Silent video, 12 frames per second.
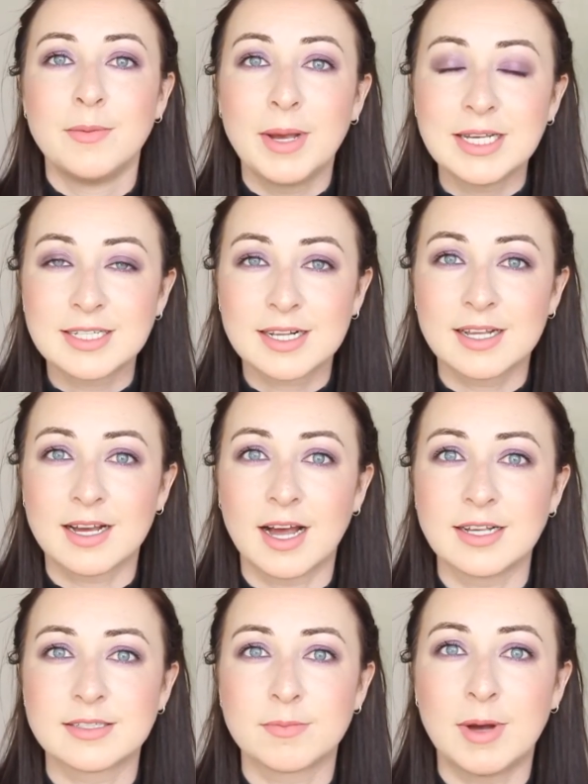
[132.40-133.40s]
Basically
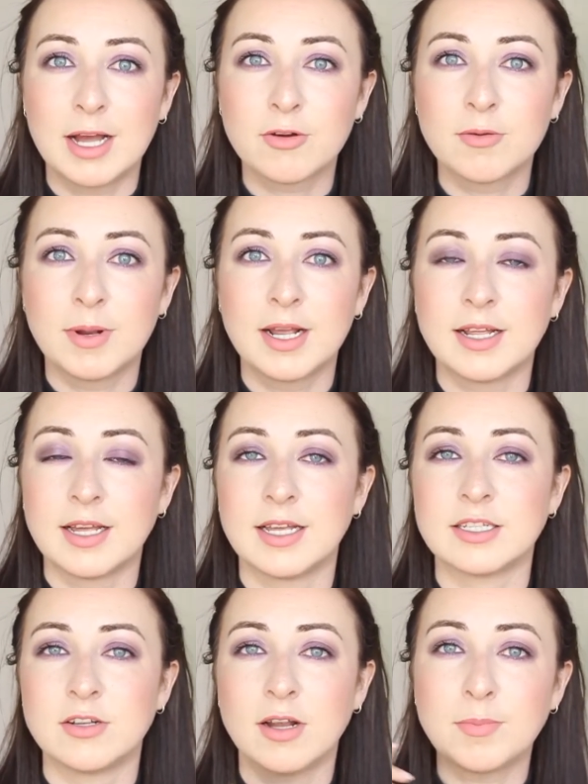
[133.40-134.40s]
guys, microblading
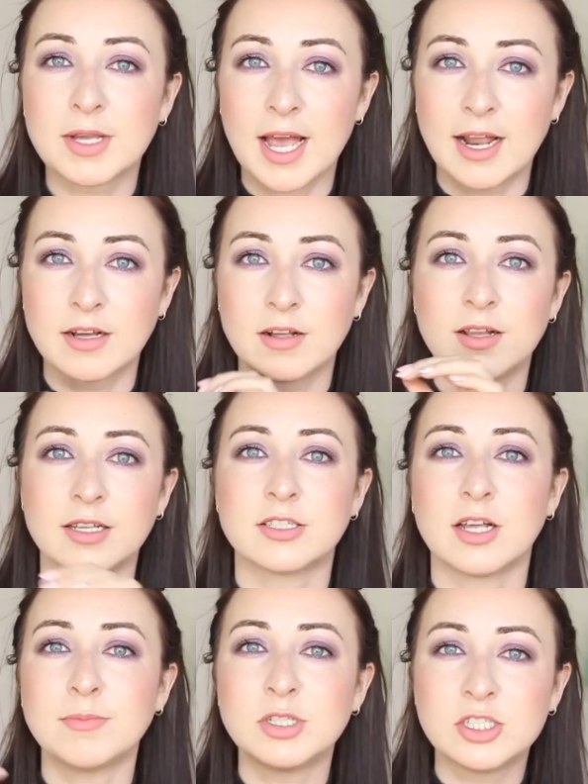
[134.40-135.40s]
is not mechanical,
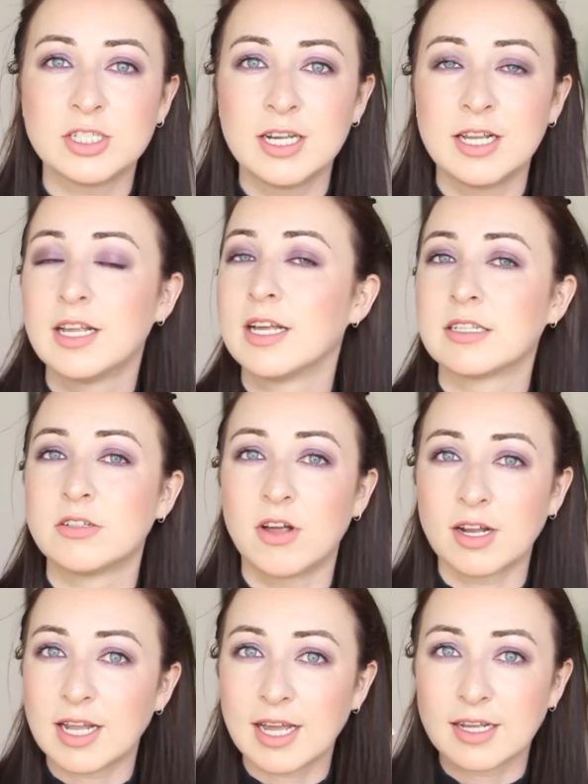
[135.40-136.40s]
it's not a machine, it's
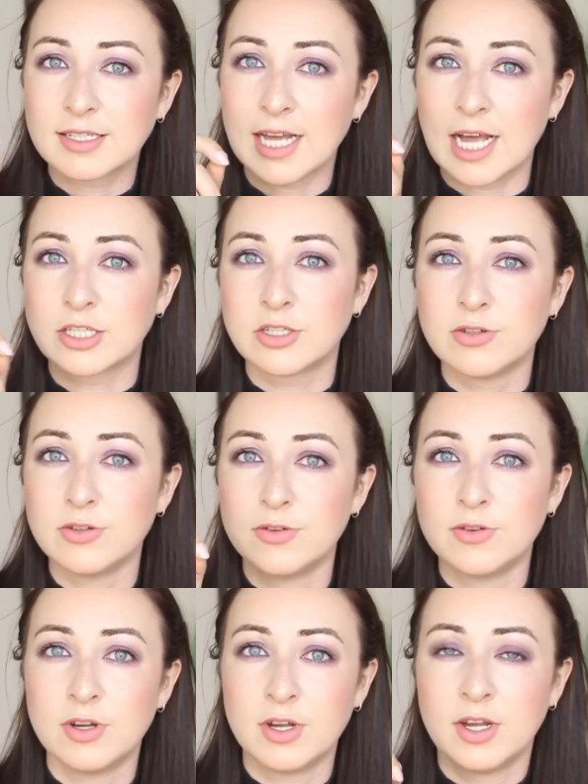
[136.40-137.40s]
not like a
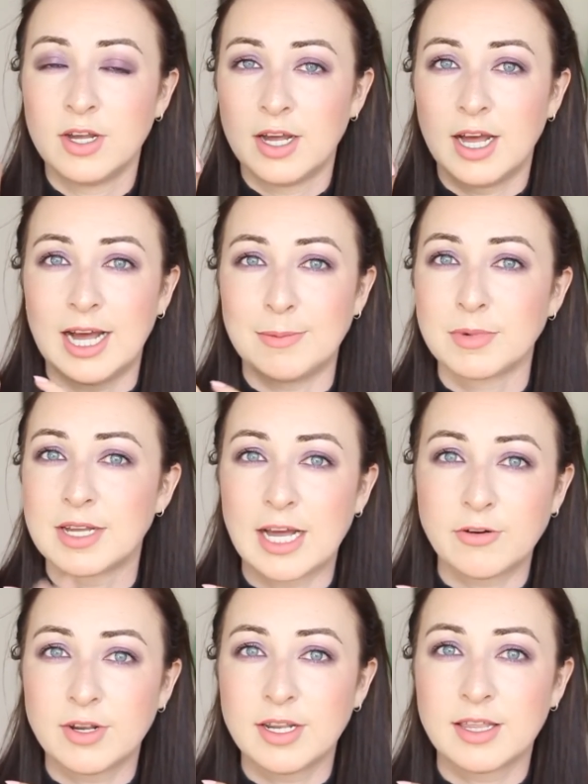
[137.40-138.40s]
tattoo um,
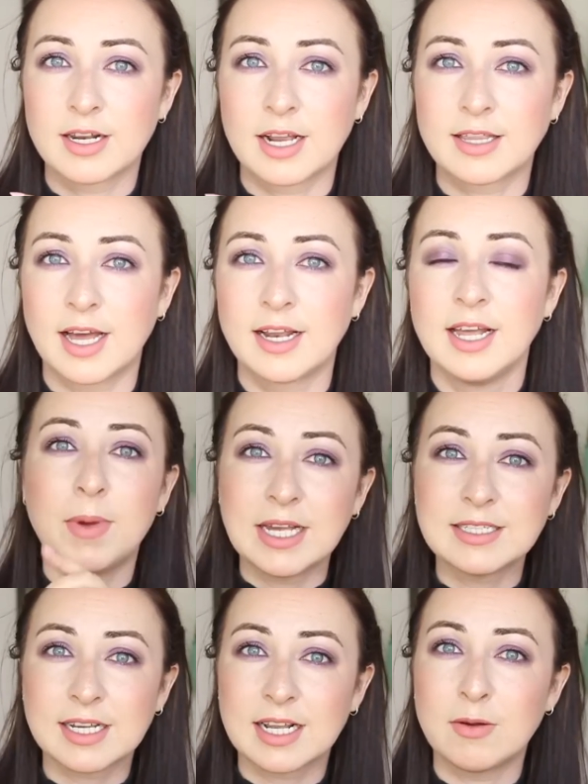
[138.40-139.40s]
gun or anything like that.
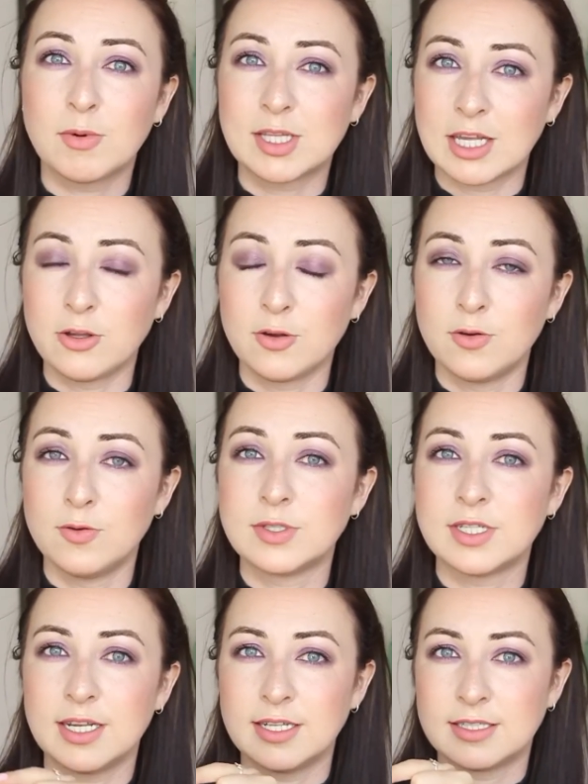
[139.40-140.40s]
Basically what they
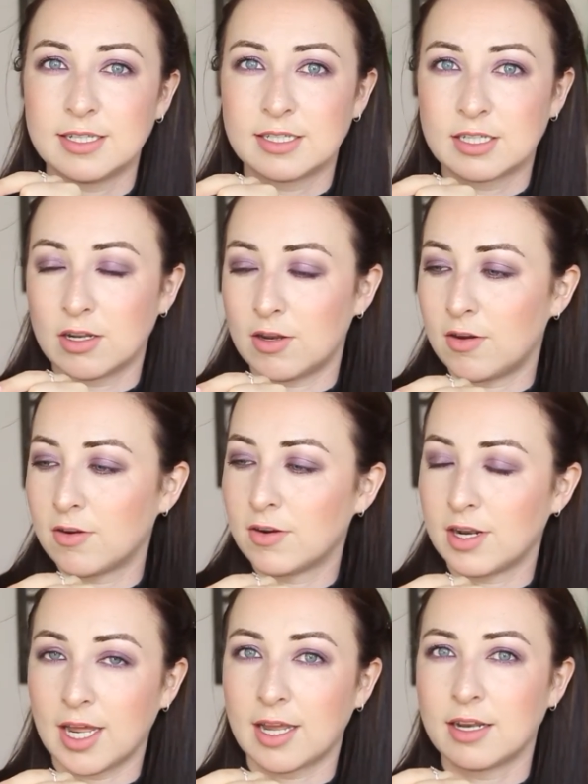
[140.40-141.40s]
use is, it's a long
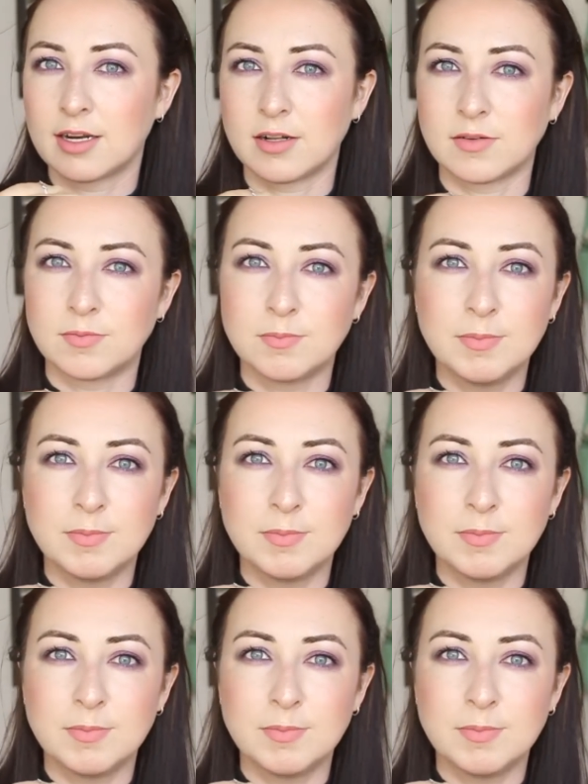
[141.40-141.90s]
like little